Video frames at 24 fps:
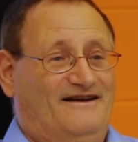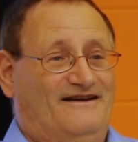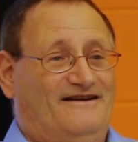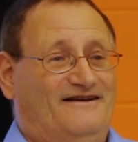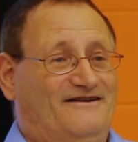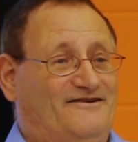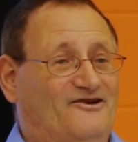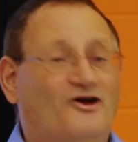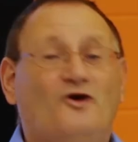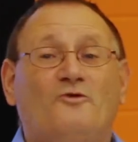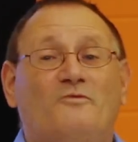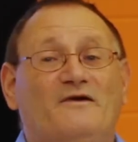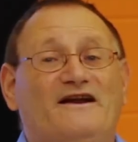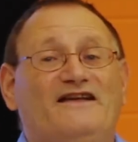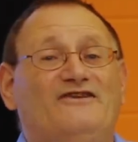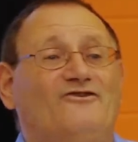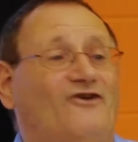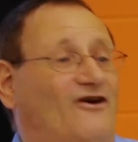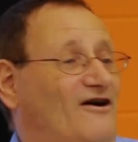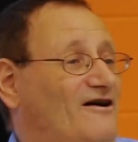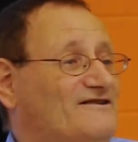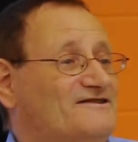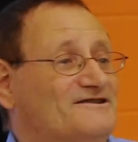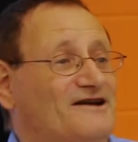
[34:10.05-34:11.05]
Nobody
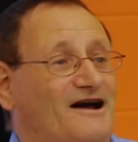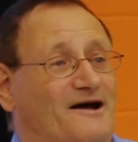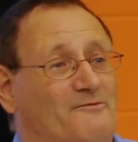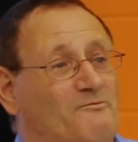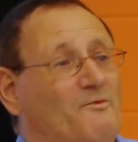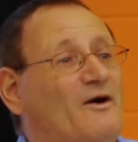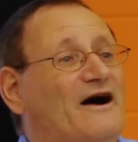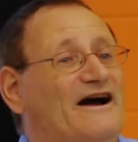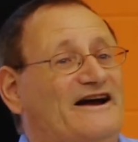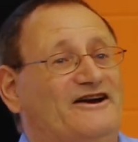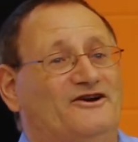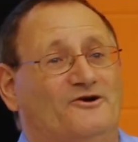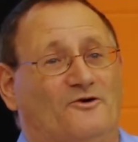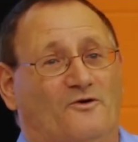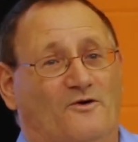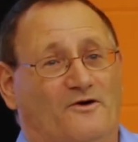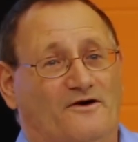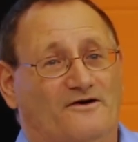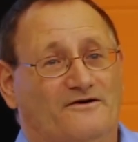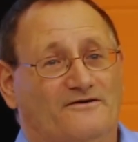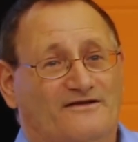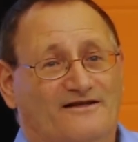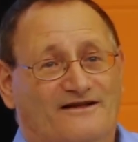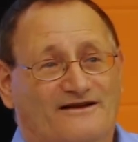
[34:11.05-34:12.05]
knocks on my
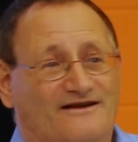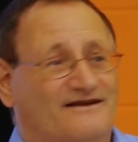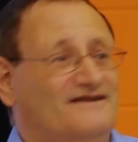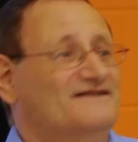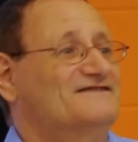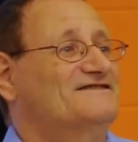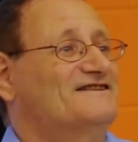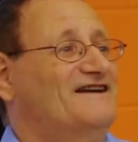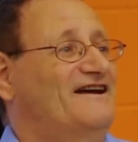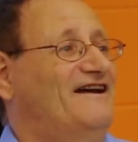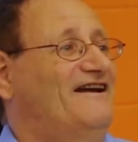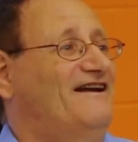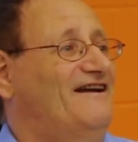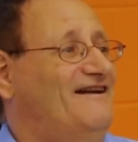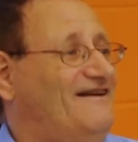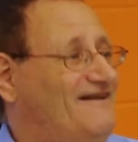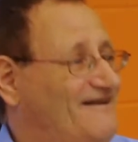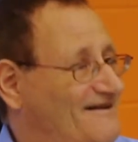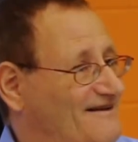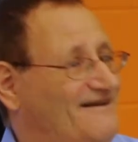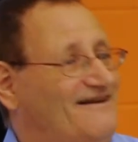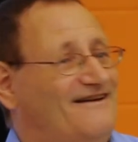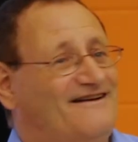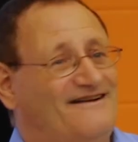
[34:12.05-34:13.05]
door, because
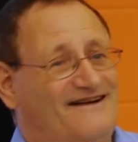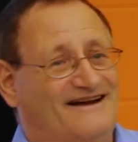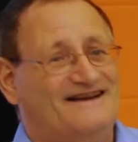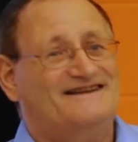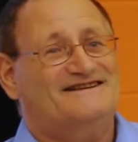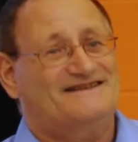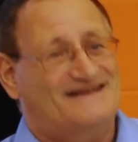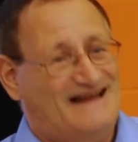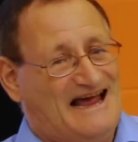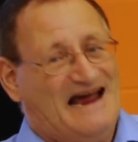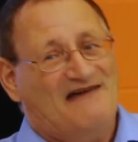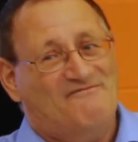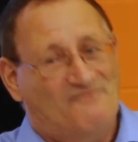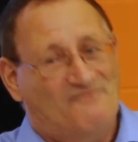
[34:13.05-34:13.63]
I slam